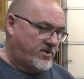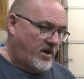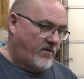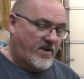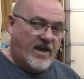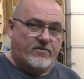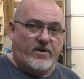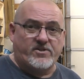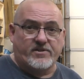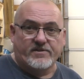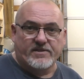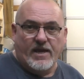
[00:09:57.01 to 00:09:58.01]
You know, if you got
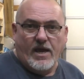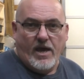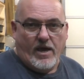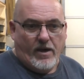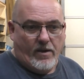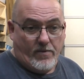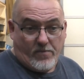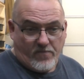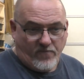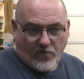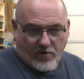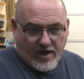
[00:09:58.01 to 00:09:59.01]
questions
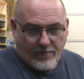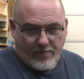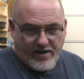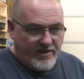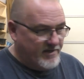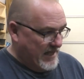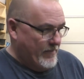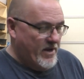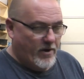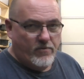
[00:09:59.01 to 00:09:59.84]
for capabilities, let me know.